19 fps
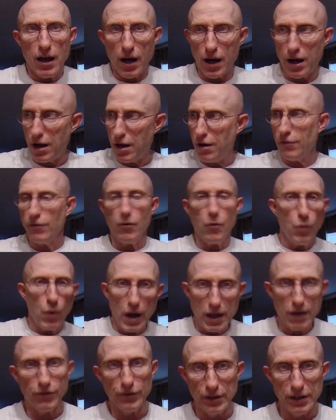
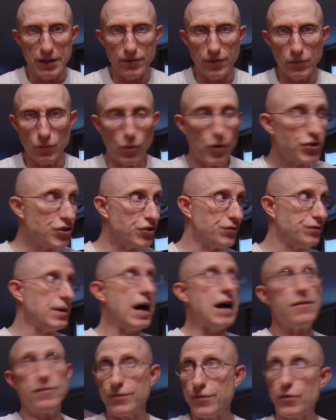way of living, which is
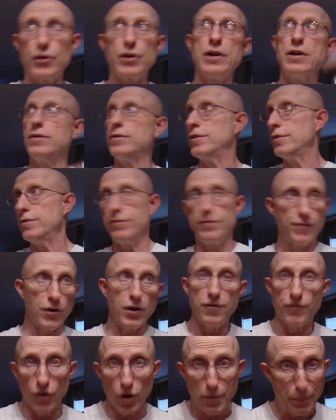not
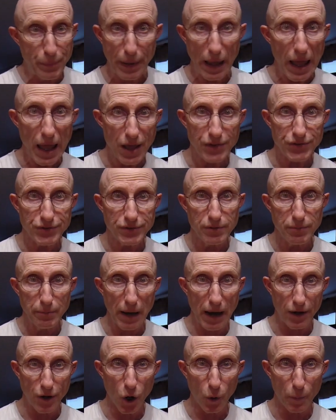very best
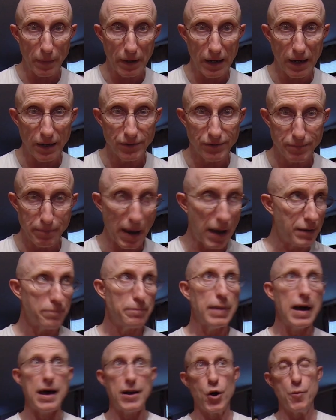by no means,
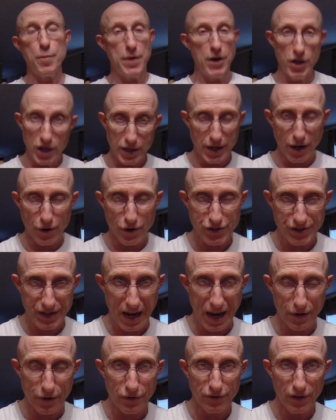by no millionaire
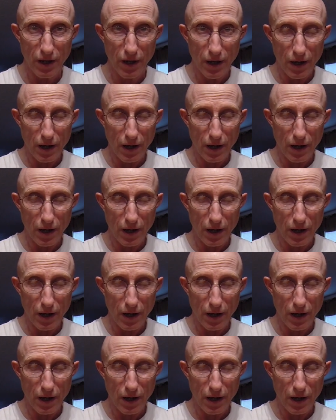standards,